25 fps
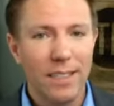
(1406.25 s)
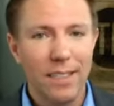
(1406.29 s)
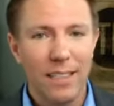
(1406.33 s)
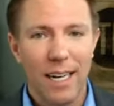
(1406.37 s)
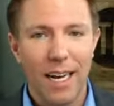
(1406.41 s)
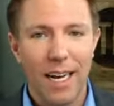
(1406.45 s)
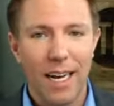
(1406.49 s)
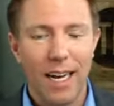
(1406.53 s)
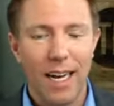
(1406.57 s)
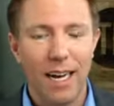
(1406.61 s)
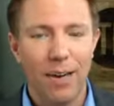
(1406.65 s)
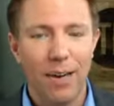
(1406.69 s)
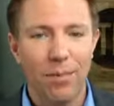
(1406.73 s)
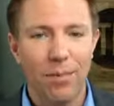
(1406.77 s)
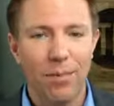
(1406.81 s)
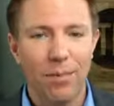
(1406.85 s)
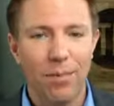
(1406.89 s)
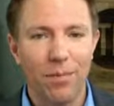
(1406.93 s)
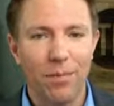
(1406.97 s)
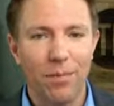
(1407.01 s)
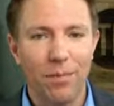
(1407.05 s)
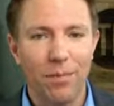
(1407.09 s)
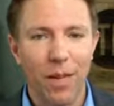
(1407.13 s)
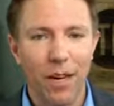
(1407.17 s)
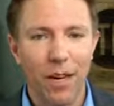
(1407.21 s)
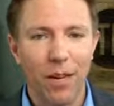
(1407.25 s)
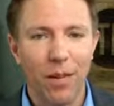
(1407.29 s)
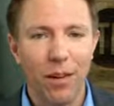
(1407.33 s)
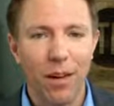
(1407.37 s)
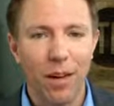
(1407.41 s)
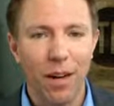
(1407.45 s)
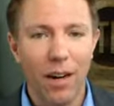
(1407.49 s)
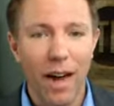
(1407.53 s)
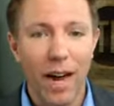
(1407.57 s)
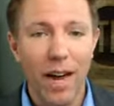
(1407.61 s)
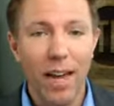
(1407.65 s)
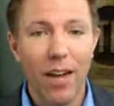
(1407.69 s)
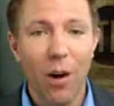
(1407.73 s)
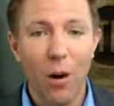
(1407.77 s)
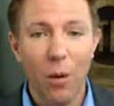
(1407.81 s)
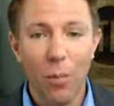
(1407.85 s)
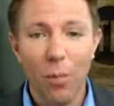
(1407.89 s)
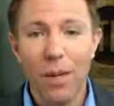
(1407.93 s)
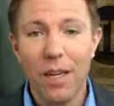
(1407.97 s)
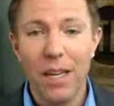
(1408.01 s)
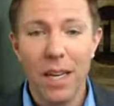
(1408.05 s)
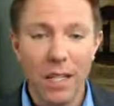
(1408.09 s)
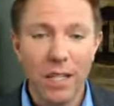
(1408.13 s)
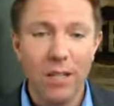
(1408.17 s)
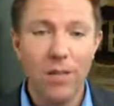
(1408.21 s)
Um, you know, I hope
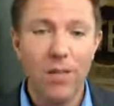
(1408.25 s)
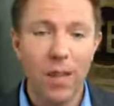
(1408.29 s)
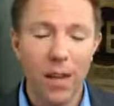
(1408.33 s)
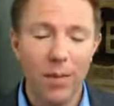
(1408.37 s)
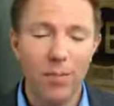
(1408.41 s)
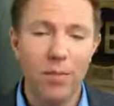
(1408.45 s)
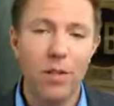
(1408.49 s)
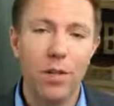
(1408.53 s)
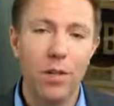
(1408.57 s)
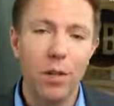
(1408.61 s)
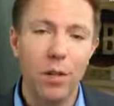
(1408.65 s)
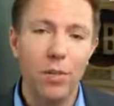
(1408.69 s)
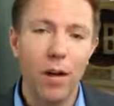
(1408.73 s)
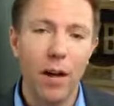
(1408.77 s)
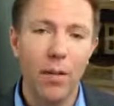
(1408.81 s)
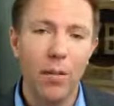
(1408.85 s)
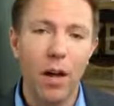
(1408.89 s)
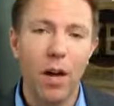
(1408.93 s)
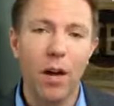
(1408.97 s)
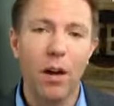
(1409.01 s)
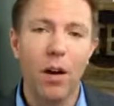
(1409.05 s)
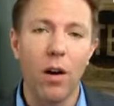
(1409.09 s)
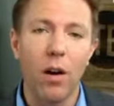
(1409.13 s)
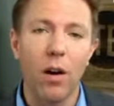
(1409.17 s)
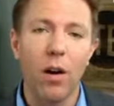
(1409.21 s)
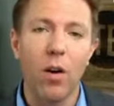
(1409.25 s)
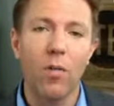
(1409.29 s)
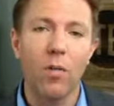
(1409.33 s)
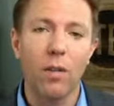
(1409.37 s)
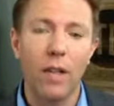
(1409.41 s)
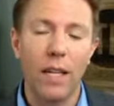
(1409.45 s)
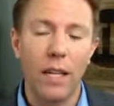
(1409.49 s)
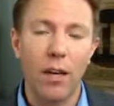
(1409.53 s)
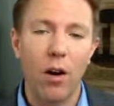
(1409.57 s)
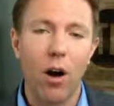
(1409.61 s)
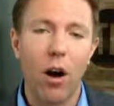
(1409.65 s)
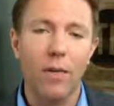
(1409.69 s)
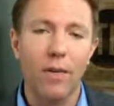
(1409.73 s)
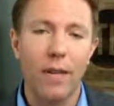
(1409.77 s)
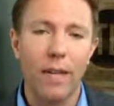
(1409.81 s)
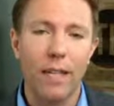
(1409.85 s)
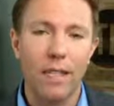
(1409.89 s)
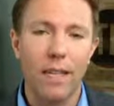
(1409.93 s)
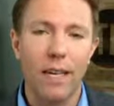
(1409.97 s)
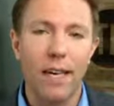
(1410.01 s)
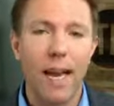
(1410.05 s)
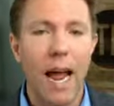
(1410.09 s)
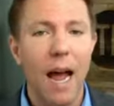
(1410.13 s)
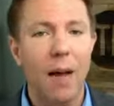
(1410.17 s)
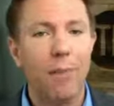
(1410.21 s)
it does for them too, but I'm not overly confident it's
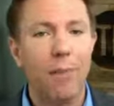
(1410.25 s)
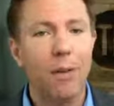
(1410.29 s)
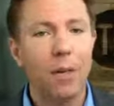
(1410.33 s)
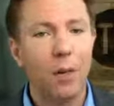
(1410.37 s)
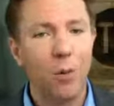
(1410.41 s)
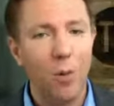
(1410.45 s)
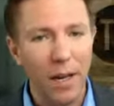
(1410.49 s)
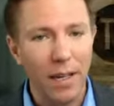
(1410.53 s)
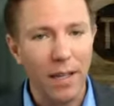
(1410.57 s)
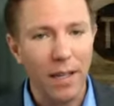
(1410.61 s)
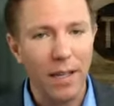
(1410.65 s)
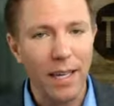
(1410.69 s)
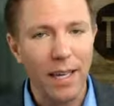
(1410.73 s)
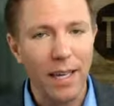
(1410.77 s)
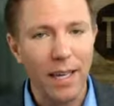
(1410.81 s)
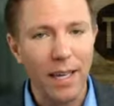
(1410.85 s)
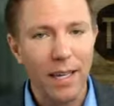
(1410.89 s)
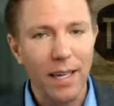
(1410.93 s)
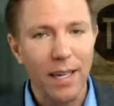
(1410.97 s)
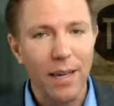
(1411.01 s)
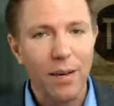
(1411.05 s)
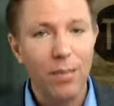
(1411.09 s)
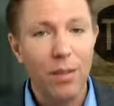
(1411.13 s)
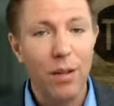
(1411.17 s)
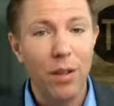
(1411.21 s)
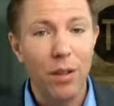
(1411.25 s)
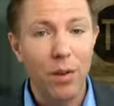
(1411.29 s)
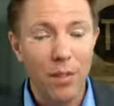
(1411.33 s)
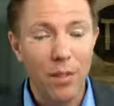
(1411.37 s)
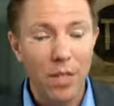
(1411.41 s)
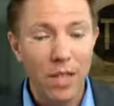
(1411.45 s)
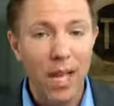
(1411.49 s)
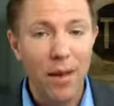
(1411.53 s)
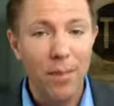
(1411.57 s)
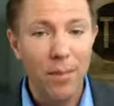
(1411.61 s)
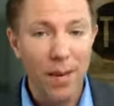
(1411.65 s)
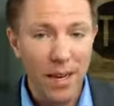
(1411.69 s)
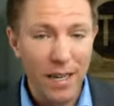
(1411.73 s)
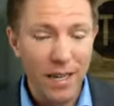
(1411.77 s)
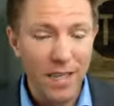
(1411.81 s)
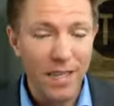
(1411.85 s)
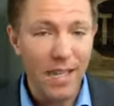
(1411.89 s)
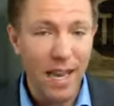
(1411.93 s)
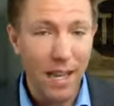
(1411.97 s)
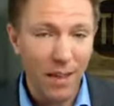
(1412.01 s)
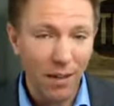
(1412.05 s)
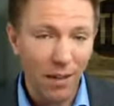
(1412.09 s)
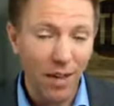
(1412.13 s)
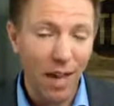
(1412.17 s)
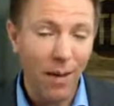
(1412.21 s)
going to happen quickly. But those that come in and
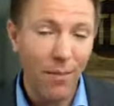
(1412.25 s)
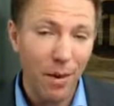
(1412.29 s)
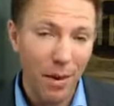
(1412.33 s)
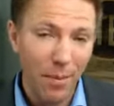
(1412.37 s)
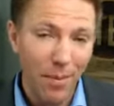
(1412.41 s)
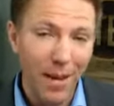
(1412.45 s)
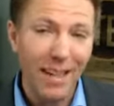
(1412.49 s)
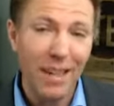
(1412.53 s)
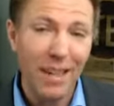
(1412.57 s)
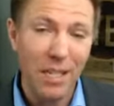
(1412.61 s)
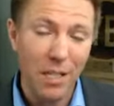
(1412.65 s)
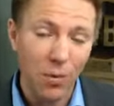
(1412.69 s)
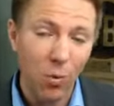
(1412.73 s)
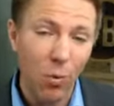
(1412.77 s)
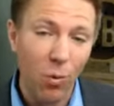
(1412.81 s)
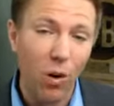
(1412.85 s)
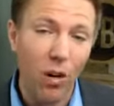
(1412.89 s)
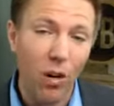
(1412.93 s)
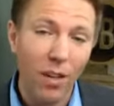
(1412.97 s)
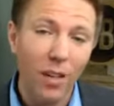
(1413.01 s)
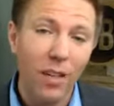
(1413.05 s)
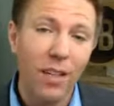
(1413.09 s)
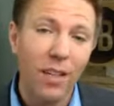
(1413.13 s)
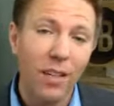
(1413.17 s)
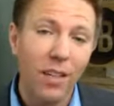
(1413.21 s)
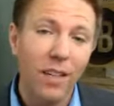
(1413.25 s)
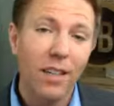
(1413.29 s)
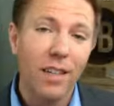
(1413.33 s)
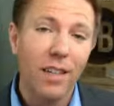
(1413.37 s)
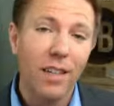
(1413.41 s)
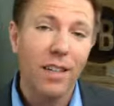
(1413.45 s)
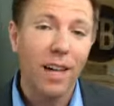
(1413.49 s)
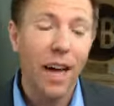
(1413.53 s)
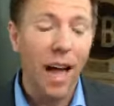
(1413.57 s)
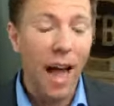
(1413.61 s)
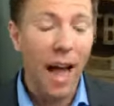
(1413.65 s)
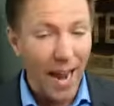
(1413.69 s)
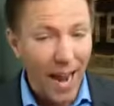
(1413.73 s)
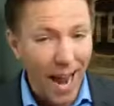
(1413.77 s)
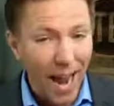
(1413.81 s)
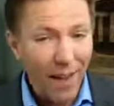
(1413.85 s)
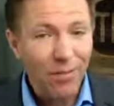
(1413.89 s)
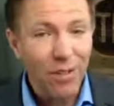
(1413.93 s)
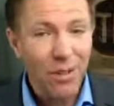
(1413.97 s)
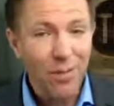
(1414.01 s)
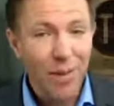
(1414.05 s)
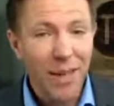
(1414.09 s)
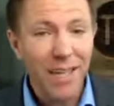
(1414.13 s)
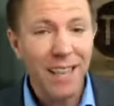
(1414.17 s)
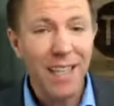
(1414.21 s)
say, look, I'm going to make this work. I have
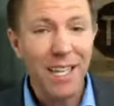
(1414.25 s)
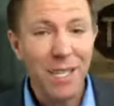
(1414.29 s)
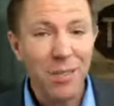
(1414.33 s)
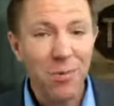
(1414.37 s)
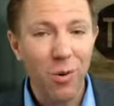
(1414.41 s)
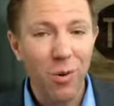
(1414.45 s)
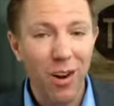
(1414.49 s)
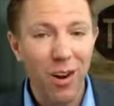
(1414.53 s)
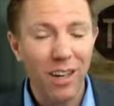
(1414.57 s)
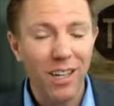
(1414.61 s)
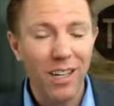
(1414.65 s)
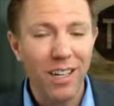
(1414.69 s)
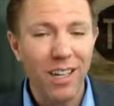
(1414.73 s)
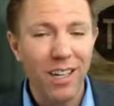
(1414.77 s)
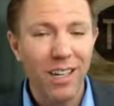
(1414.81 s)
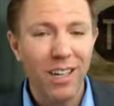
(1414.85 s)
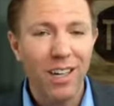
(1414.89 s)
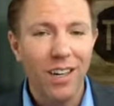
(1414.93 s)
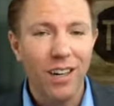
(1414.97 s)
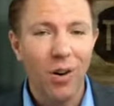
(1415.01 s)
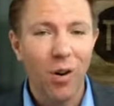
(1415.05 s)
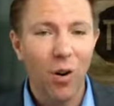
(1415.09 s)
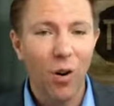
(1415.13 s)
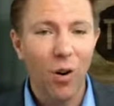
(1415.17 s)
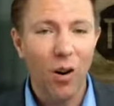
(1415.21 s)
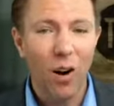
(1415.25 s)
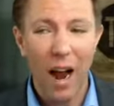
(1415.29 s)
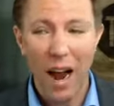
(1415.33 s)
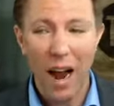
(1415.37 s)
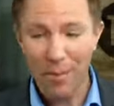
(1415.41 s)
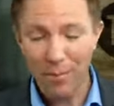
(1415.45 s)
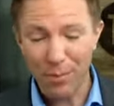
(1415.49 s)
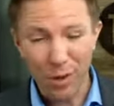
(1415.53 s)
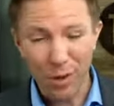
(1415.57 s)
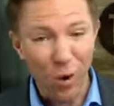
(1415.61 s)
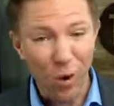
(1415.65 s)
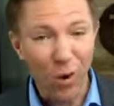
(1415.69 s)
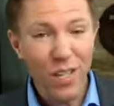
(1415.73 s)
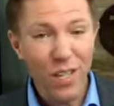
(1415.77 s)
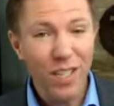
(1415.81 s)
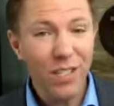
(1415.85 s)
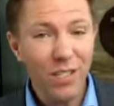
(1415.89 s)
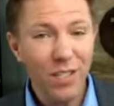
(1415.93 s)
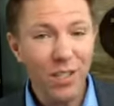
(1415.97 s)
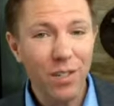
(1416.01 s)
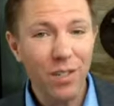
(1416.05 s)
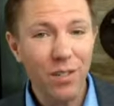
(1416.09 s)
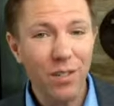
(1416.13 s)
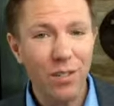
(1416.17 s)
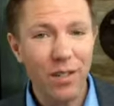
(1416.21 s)
to make this work, or I'm going
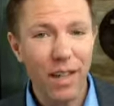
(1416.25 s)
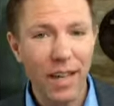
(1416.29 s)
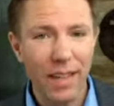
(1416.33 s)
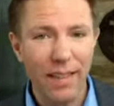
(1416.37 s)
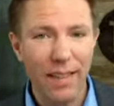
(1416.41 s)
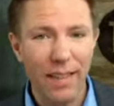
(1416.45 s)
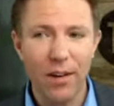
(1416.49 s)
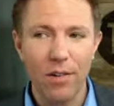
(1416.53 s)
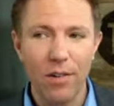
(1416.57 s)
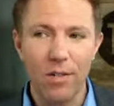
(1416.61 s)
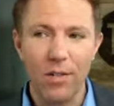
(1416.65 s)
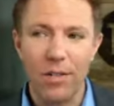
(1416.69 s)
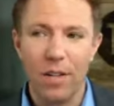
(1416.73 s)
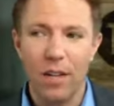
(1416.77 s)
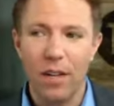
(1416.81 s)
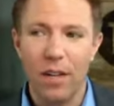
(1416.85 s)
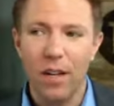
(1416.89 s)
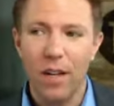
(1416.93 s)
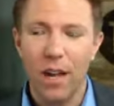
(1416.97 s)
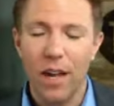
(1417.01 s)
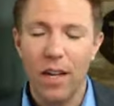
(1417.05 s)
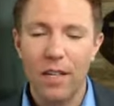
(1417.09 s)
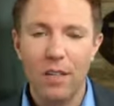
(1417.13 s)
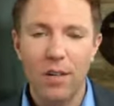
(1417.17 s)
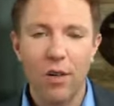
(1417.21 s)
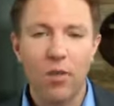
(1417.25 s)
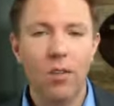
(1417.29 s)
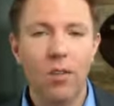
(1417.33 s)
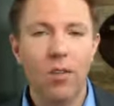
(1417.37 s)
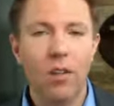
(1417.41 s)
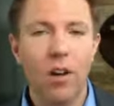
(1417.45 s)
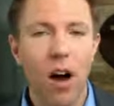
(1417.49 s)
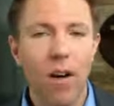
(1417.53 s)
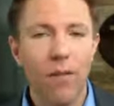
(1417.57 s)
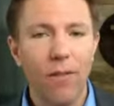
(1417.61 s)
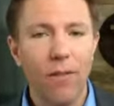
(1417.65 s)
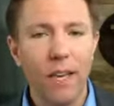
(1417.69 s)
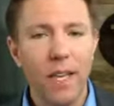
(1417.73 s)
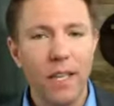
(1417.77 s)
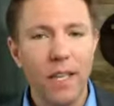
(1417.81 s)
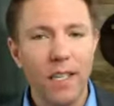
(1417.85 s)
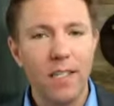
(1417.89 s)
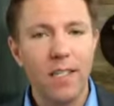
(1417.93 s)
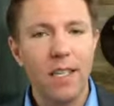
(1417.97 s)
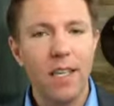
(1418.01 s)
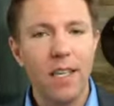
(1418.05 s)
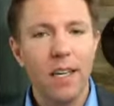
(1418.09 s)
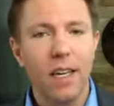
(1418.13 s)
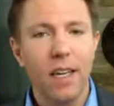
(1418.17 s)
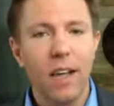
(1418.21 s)
to, like, there's a certain
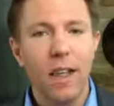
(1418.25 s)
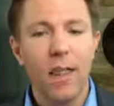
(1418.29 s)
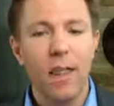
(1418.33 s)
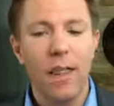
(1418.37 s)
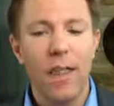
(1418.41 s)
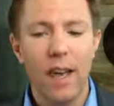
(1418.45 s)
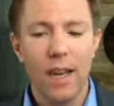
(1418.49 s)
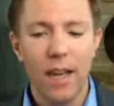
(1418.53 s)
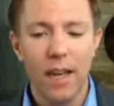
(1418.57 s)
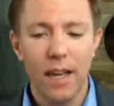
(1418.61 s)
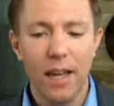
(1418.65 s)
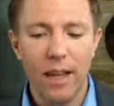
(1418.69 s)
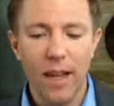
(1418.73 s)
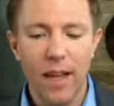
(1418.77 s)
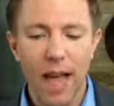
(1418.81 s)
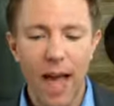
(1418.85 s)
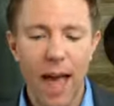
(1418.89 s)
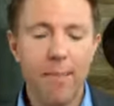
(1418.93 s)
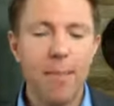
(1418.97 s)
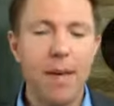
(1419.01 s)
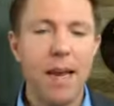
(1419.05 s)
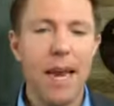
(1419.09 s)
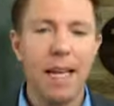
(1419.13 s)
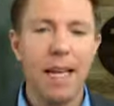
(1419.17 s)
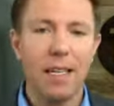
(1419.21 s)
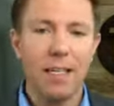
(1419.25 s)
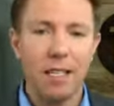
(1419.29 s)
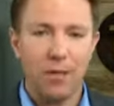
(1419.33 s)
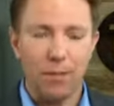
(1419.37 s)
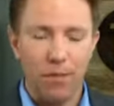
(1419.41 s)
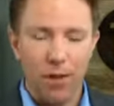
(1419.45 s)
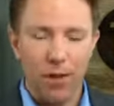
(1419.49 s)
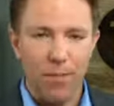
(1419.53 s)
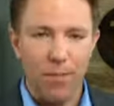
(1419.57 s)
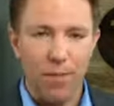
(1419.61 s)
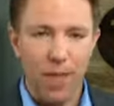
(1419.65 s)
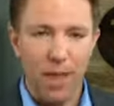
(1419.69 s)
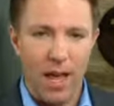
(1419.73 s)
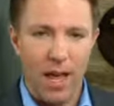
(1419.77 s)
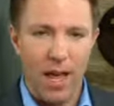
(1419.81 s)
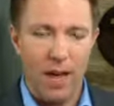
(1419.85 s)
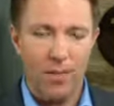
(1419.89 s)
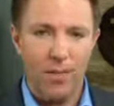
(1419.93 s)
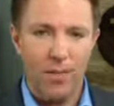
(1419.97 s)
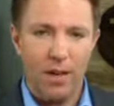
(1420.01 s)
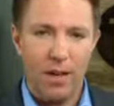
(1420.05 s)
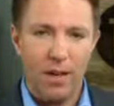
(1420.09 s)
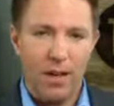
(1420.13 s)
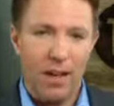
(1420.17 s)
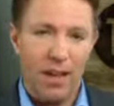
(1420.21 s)
confidence that emanates from
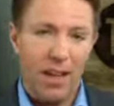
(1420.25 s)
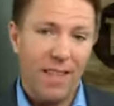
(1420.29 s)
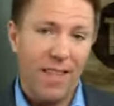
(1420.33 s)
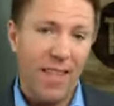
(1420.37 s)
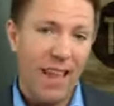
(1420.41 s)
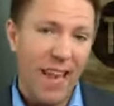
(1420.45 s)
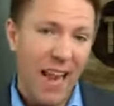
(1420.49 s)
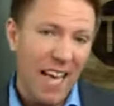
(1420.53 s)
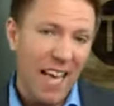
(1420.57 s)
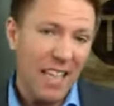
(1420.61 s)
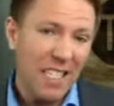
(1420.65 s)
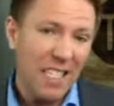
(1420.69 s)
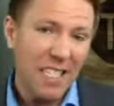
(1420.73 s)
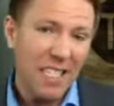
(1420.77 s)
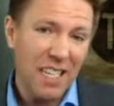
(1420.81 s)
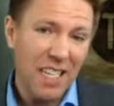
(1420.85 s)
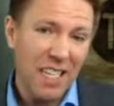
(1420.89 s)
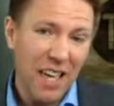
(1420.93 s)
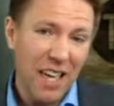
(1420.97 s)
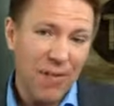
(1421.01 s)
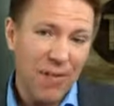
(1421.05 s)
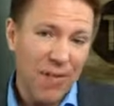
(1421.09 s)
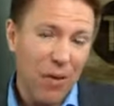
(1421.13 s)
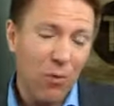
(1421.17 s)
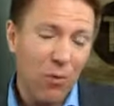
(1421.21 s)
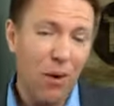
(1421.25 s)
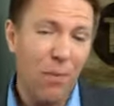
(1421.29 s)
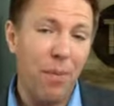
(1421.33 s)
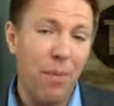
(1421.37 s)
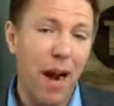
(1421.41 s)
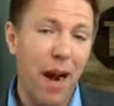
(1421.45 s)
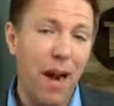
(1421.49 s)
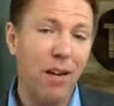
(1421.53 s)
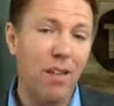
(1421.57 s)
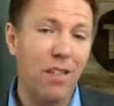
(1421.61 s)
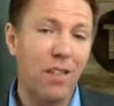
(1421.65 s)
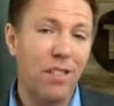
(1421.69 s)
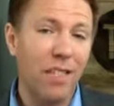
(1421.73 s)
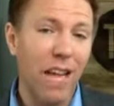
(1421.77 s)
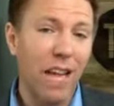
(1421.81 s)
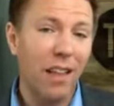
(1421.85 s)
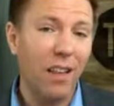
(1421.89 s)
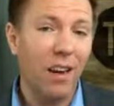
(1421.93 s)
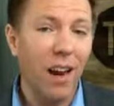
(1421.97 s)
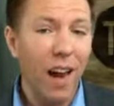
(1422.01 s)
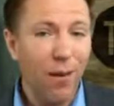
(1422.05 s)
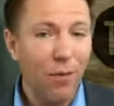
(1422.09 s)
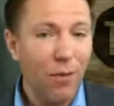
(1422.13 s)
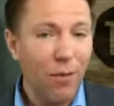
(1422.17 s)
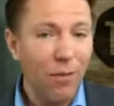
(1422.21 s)
them that, as if I were a buyer or
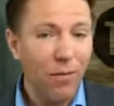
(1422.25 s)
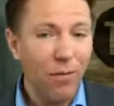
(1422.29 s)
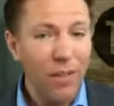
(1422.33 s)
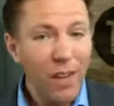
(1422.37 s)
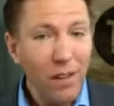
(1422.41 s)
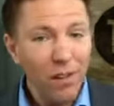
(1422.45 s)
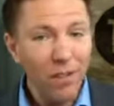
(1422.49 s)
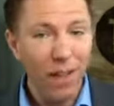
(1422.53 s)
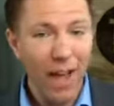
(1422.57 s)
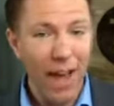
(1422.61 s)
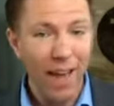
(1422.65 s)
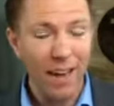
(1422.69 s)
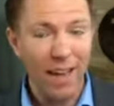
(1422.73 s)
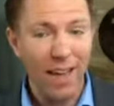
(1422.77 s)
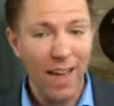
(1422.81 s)
seller, I would feel that.